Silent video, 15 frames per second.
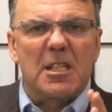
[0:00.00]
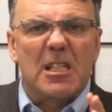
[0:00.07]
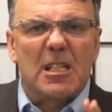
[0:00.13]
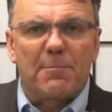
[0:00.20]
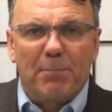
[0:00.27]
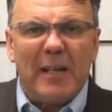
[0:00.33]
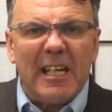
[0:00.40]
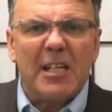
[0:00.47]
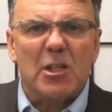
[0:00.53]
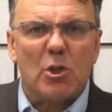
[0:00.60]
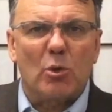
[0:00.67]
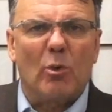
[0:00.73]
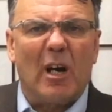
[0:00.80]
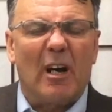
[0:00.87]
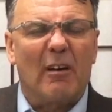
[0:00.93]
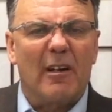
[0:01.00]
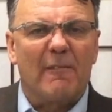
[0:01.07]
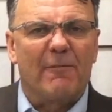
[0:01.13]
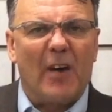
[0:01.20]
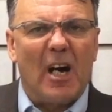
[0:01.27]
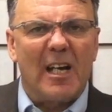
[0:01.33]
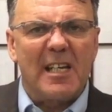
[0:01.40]
speak to our
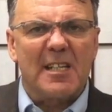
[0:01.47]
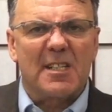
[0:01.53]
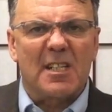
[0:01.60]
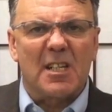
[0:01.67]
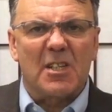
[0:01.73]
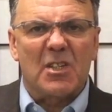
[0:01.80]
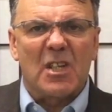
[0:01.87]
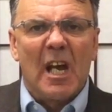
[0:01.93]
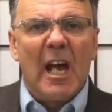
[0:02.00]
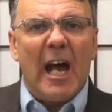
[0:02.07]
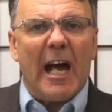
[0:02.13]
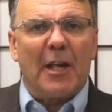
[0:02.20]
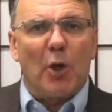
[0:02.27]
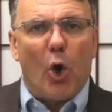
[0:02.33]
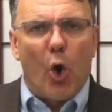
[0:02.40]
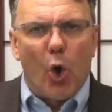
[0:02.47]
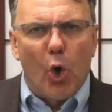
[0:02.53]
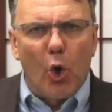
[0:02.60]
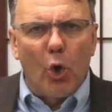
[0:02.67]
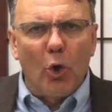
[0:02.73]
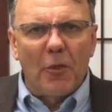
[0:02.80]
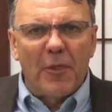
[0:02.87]
advisors and
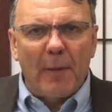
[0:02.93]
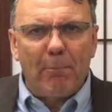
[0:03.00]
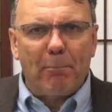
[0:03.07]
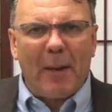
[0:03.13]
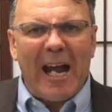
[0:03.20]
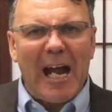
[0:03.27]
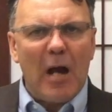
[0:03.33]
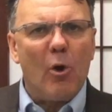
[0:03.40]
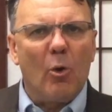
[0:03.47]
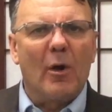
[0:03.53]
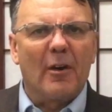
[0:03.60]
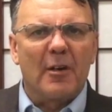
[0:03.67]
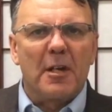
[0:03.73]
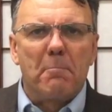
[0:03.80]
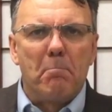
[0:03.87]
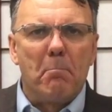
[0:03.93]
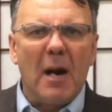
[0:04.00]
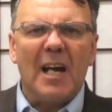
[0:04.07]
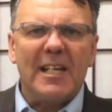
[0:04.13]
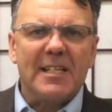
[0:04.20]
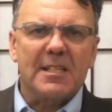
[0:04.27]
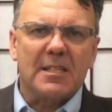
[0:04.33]
all the power and
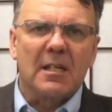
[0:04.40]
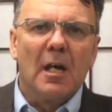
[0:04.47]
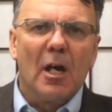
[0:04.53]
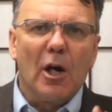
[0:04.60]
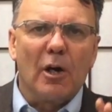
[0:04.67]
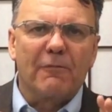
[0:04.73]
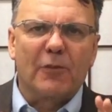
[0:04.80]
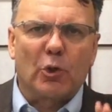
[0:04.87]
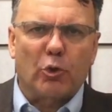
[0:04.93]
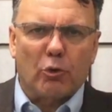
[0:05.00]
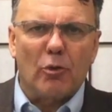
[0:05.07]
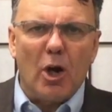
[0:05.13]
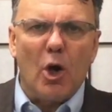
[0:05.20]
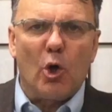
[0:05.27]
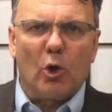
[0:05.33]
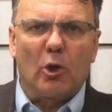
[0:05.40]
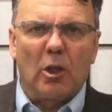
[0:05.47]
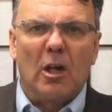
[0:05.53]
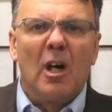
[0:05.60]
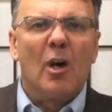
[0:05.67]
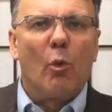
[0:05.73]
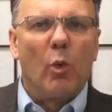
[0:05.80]
might of
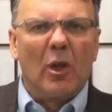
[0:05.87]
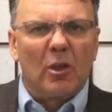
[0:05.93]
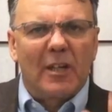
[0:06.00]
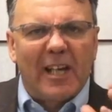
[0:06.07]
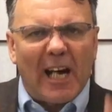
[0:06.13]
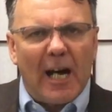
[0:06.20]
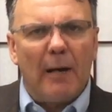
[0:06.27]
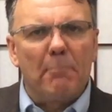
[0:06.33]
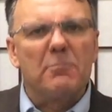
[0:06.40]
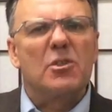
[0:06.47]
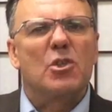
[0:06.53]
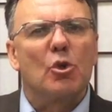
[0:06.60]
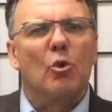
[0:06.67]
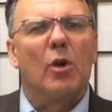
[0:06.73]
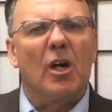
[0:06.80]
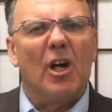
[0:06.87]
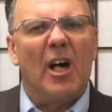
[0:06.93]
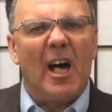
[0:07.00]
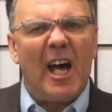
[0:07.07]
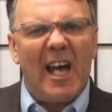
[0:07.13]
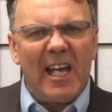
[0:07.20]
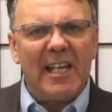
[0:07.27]
Kroll will come to
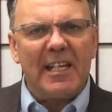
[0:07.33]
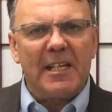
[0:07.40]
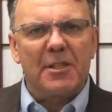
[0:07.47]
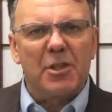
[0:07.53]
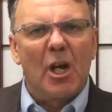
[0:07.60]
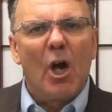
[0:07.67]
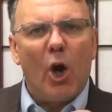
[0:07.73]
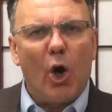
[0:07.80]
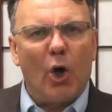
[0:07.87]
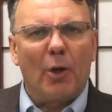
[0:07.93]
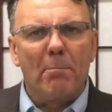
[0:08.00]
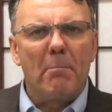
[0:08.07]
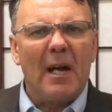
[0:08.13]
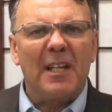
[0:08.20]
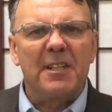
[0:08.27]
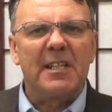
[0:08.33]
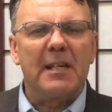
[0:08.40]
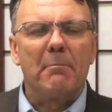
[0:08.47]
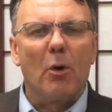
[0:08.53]
her aid on Monday